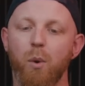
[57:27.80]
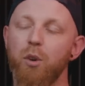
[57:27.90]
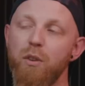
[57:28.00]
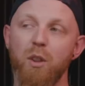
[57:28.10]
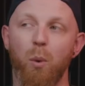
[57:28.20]

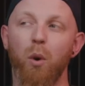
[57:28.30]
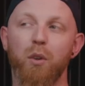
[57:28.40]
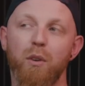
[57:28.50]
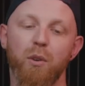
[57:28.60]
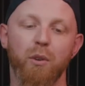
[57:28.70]
Watcher in the
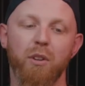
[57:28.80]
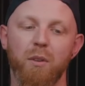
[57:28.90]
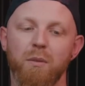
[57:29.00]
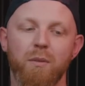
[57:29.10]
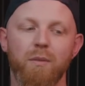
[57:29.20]
Water is
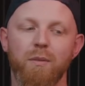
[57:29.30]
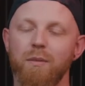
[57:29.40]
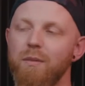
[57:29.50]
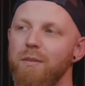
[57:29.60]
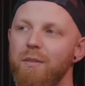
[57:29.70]
also
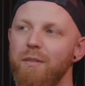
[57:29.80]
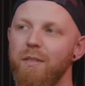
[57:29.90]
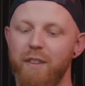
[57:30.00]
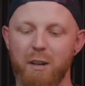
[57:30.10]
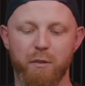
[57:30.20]

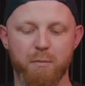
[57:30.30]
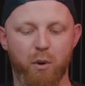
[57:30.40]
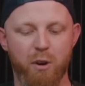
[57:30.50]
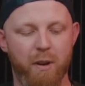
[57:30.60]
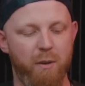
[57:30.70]
available for
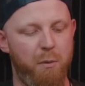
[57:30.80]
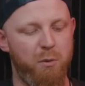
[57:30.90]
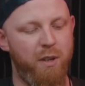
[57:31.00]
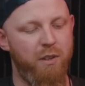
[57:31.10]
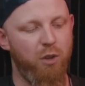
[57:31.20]
Moria, by the way, which
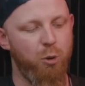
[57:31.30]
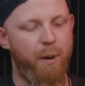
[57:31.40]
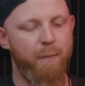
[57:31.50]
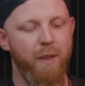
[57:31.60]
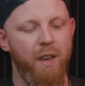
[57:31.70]
we didn't
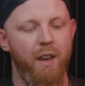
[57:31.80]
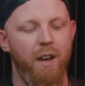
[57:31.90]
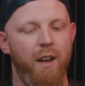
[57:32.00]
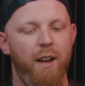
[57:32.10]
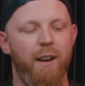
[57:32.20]
talk
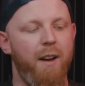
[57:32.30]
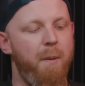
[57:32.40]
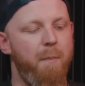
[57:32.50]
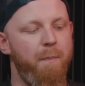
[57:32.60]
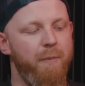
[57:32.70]

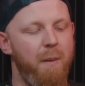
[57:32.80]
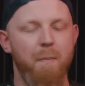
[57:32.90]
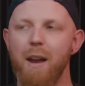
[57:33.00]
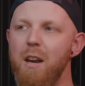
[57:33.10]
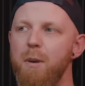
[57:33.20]
about.
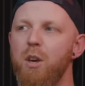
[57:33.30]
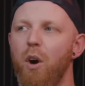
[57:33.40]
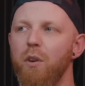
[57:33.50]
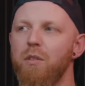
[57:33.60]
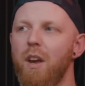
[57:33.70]
Mainly
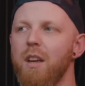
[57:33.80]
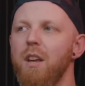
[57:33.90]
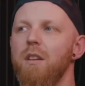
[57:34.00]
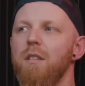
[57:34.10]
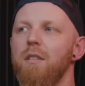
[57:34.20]
because I
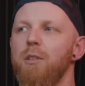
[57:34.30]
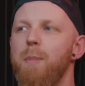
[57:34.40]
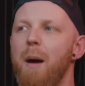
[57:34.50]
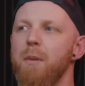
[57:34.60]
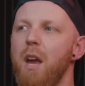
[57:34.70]
can
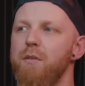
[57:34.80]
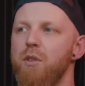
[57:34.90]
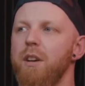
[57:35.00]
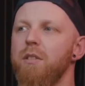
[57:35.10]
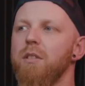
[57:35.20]
spam Cave
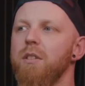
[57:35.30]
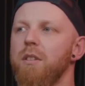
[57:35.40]
Drakes.